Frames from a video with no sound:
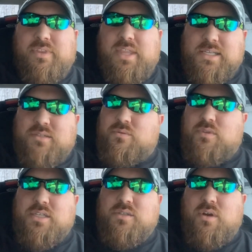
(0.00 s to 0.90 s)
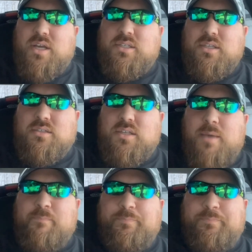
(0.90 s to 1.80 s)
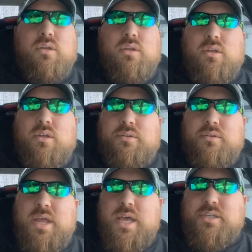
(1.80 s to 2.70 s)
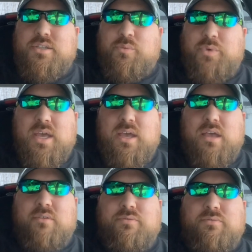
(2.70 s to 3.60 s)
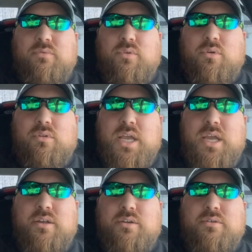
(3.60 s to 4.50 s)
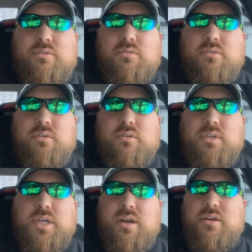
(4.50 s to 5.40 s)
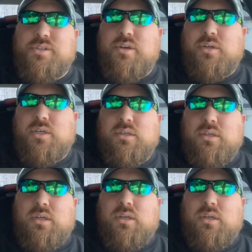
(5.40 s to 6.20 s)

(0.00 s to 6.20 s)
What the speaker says: that's where I see this game. Next, we have Orlando at Arizona.